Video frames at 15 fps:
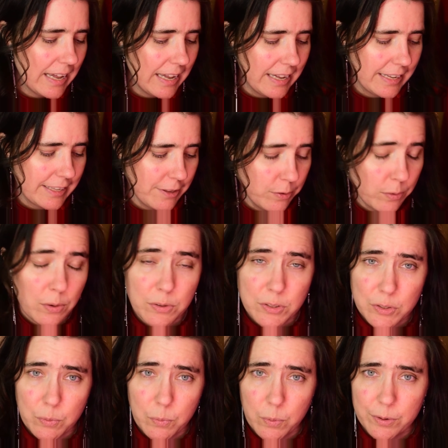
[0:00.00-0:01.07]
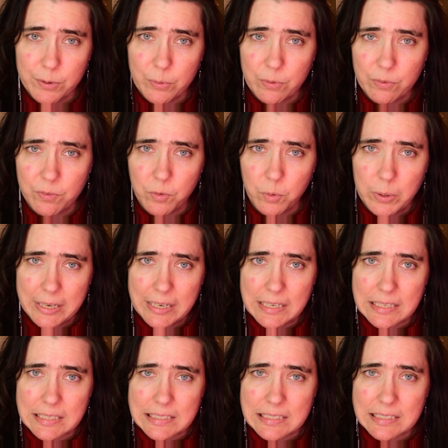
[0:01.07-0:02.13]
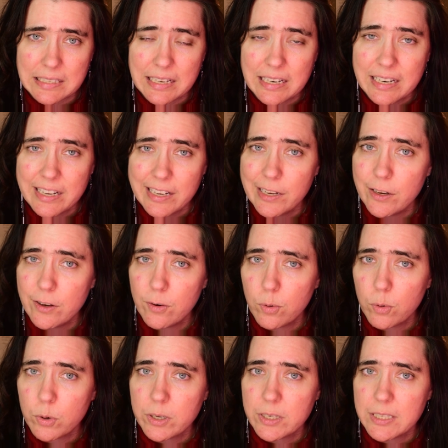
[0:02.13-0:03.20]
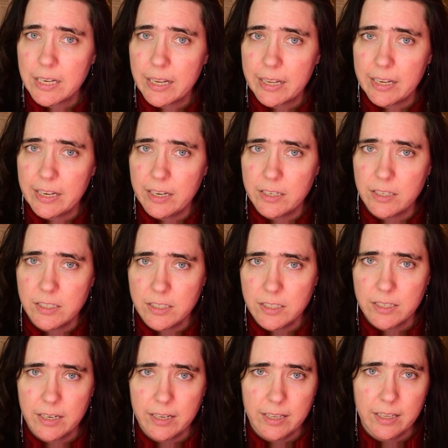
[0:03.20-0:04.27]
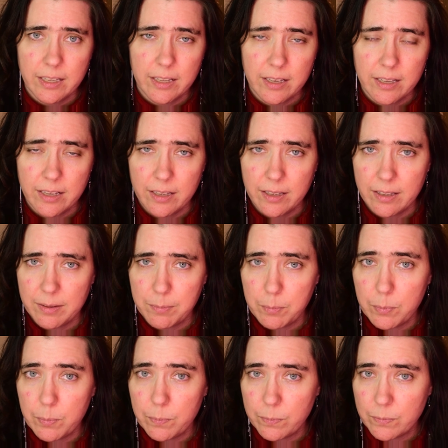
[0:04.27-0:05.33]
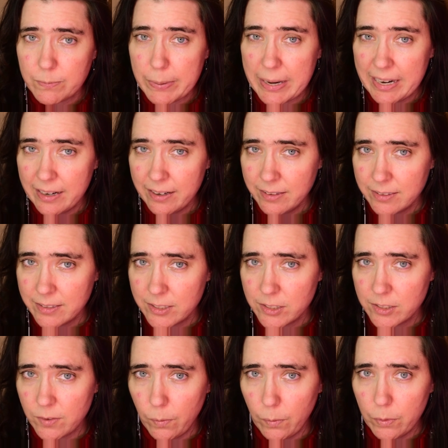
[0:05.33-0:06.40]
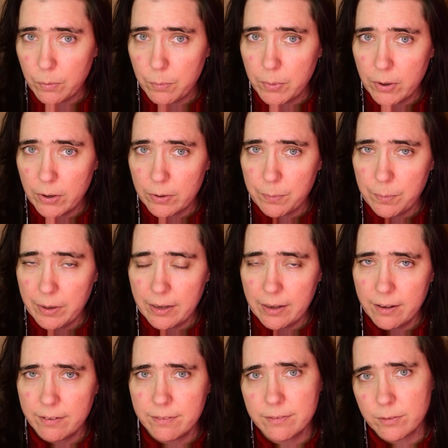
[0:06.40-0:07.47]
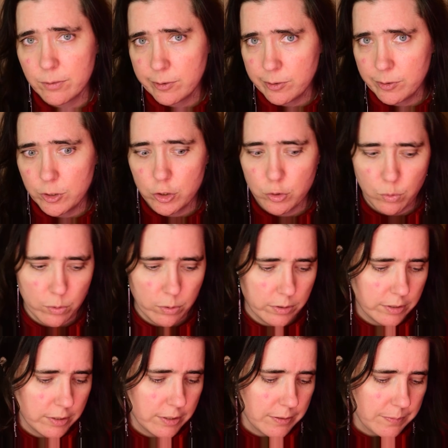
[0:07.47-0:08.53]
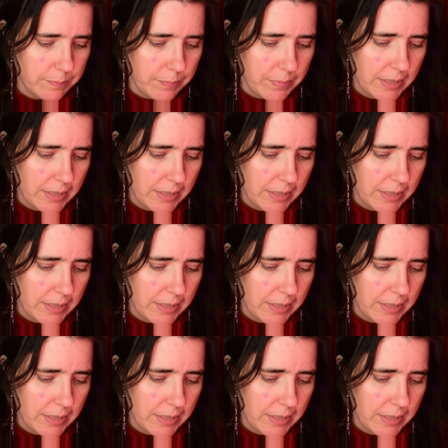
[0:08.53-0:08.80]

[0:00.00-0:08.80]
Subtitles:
You'll also want to avoid skinny or tight pants on the bottom half or shorts.